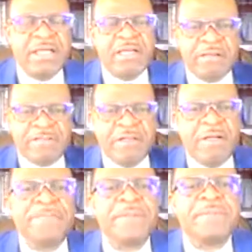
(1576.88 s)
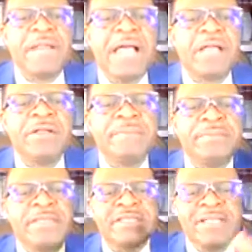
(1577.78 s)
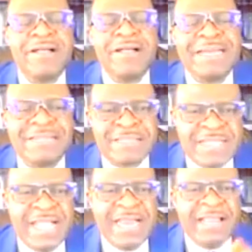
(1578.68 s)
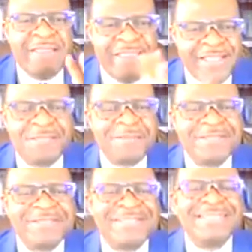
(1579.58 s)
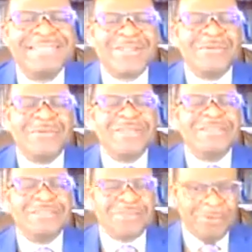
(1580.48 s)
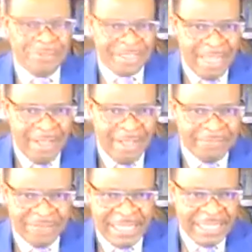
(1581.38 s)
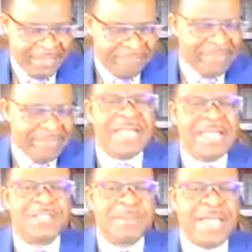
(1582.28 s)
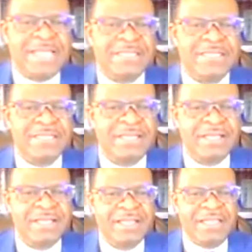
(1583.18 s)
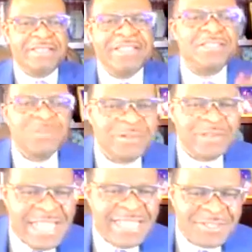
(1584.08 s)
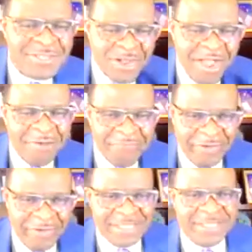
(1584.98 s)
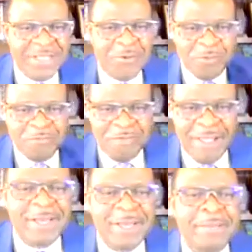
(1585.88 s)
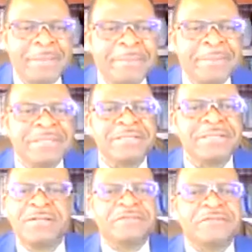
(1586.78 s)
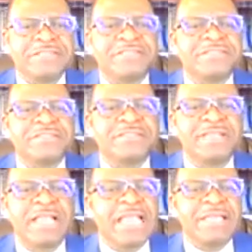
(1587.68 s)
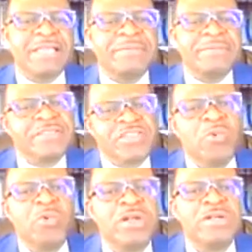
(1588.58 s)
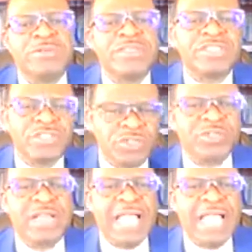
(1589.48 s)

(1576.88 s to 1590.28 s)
some people are going to misunderstand that this person is going through stuff and give them their space. And this will lead to conflict with family members. For instance, it may be someone who is usually